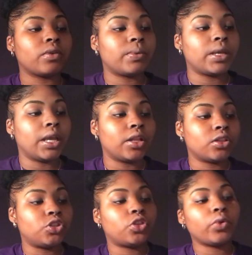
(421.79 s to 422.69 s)

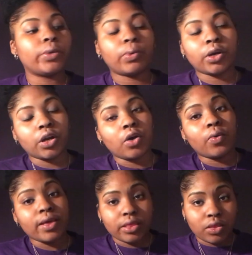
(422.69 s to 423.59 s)

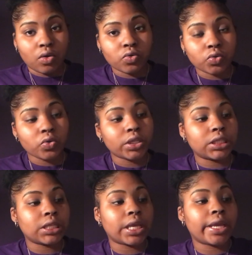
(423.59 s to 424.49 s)
3.0 in those courses